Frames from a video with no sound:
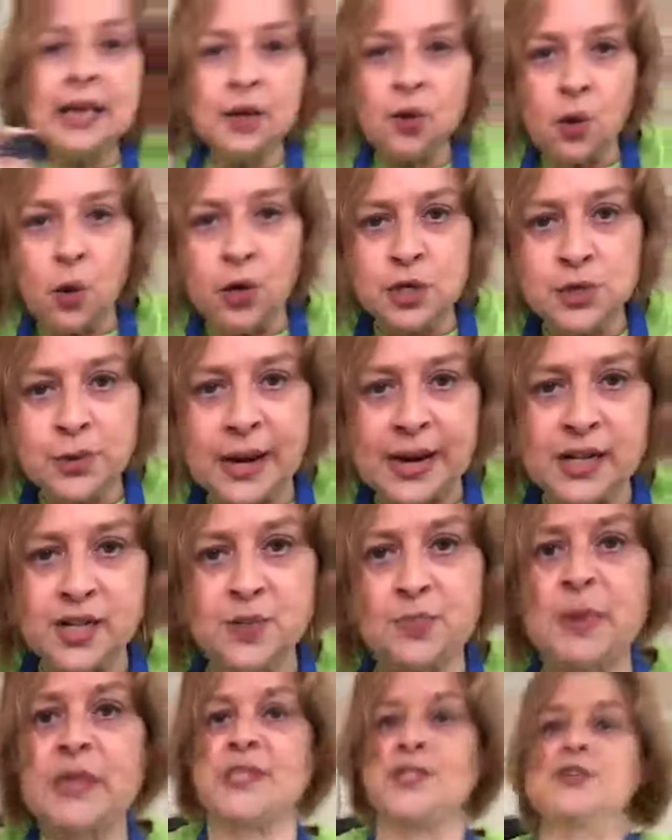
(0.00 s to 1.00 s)
horseradish
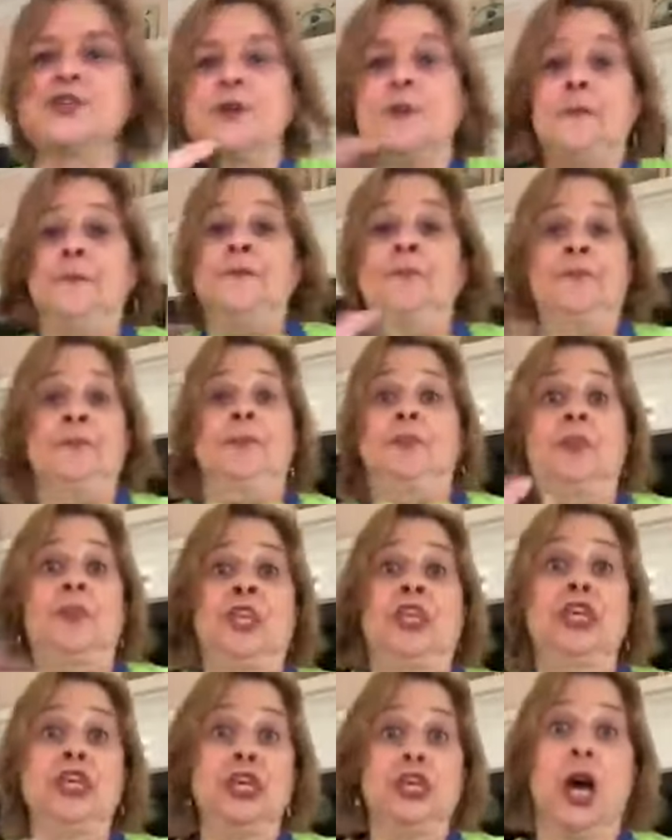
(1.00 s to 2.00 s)
mustard.
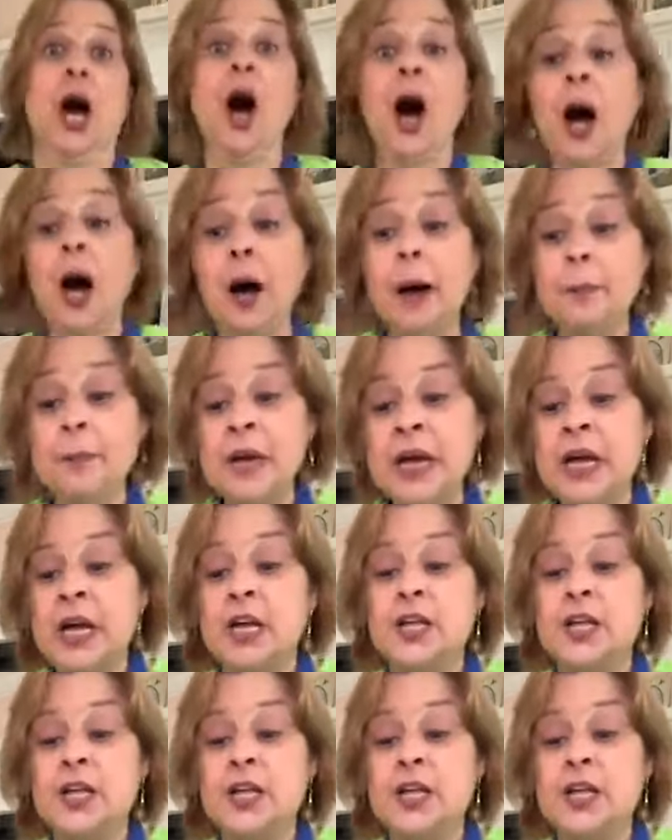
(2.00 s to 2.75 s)
Yum!